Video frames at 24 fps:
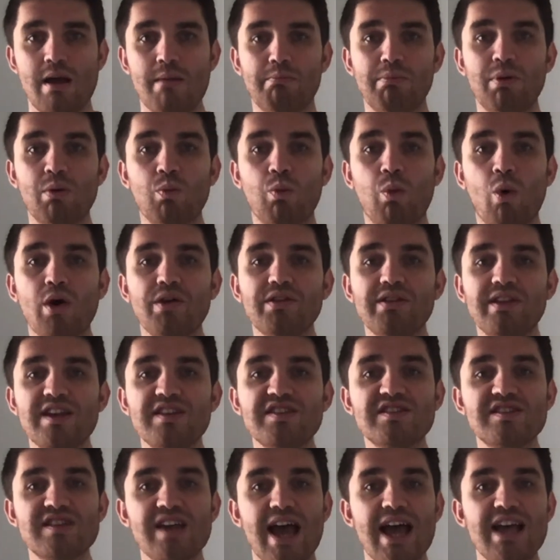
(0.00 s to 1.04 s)
But what
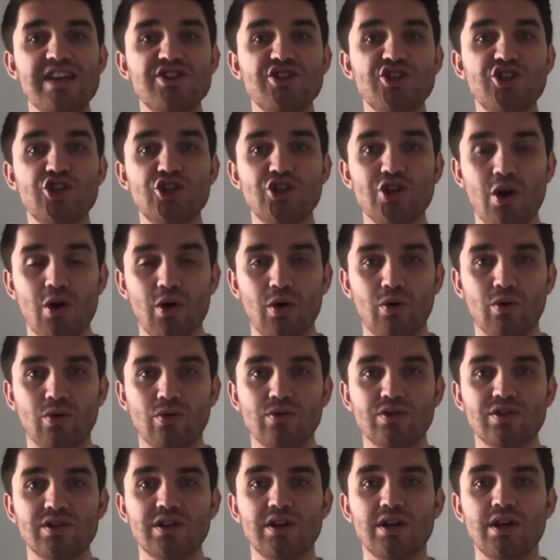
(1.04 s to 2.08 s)
this test
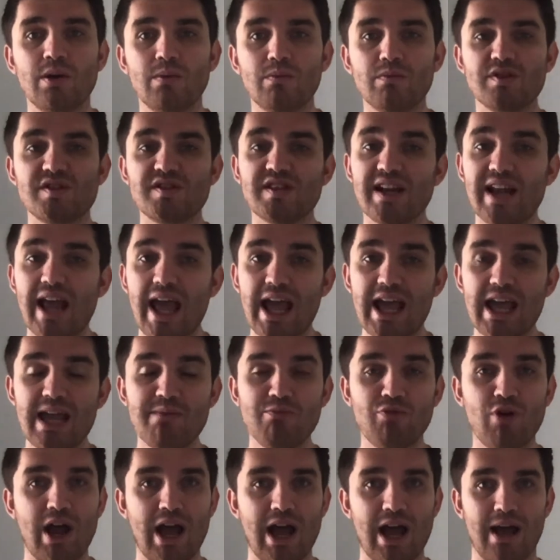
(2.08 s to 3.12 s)
showed was that
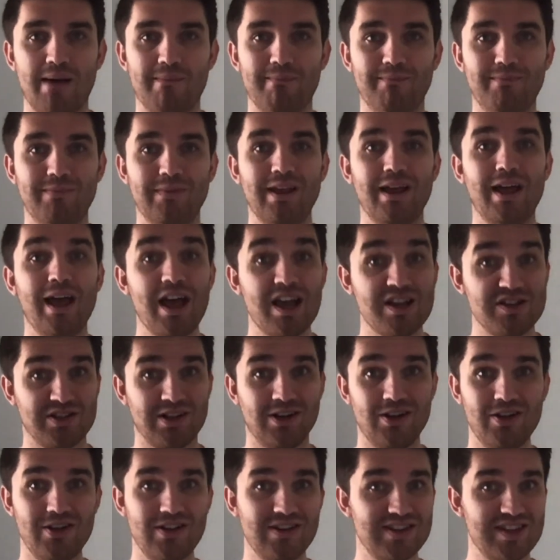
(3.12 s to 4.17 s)
Abraham has
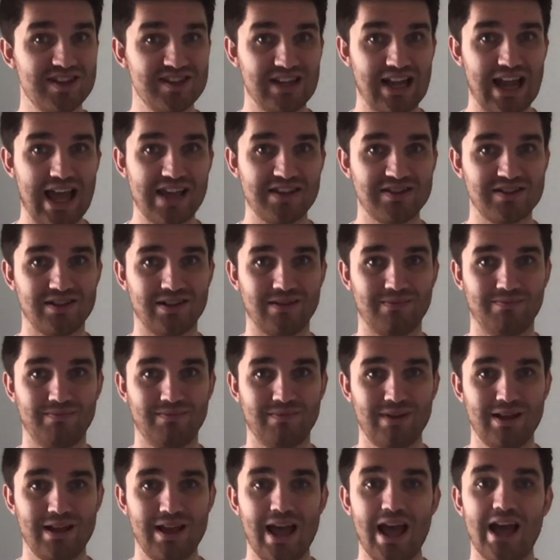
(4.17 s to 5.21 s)
learned his lesson,
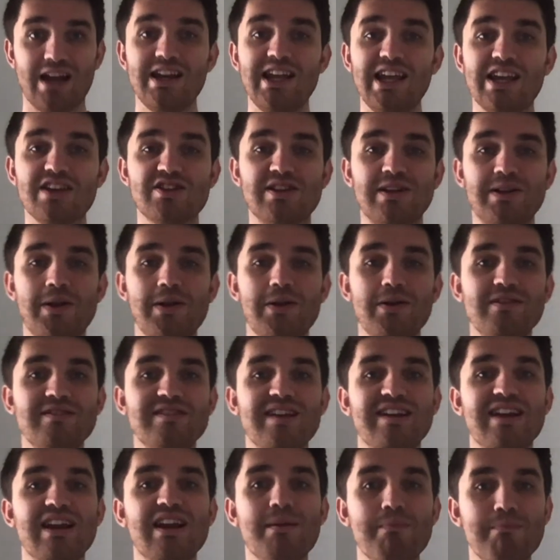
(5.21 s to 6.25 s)
and he has learned
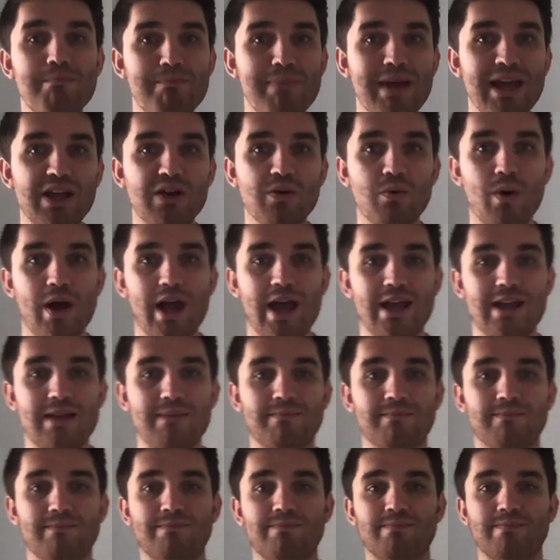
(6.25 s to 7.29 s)
it in a big way.
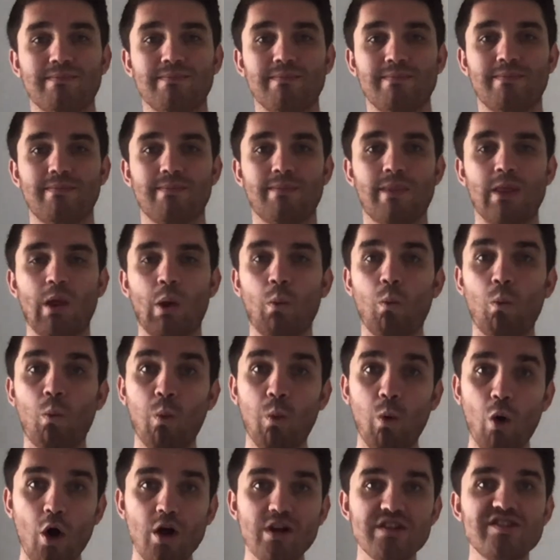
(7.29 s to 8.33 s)

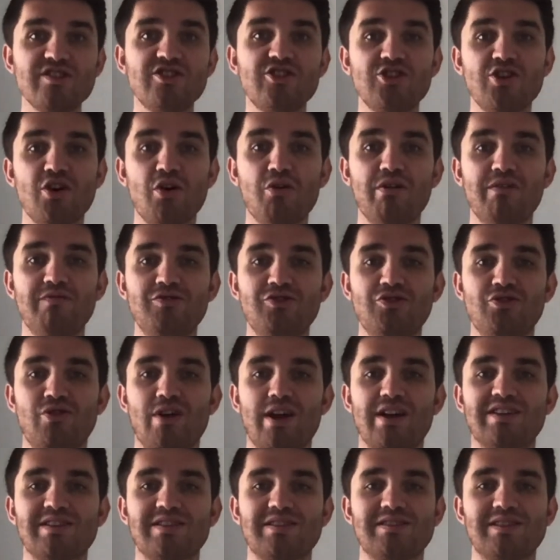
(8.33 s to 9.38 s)
What a show of
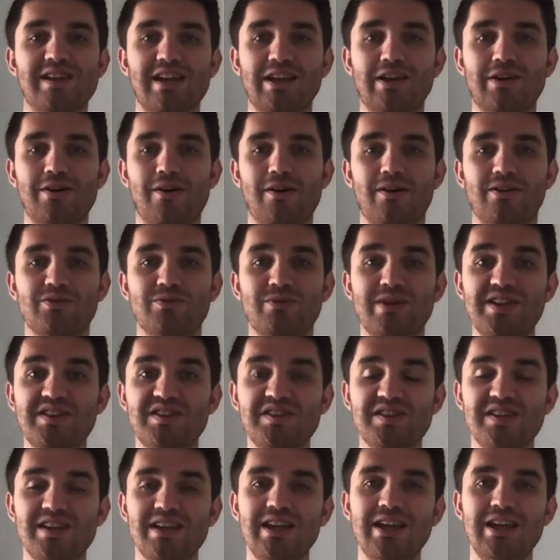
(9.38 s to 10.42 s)
trust in God we
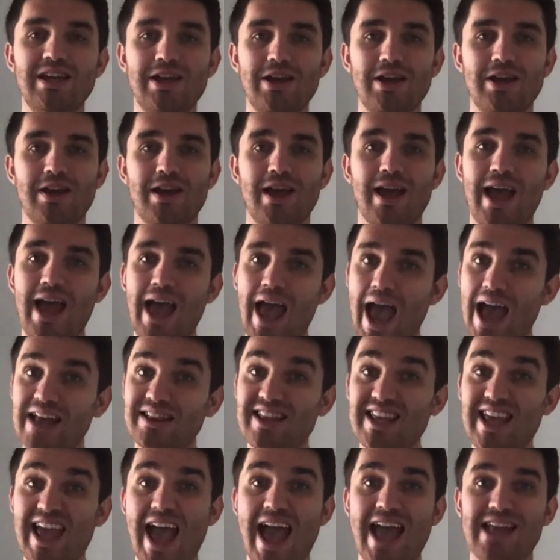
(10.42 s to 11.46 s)
see here at
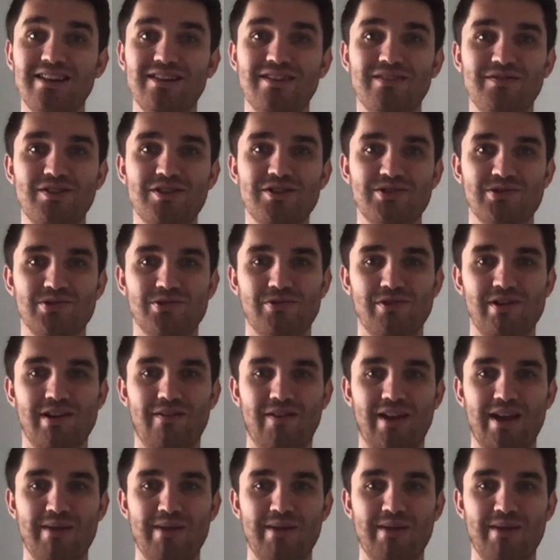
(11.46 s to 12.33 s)
the end of the story of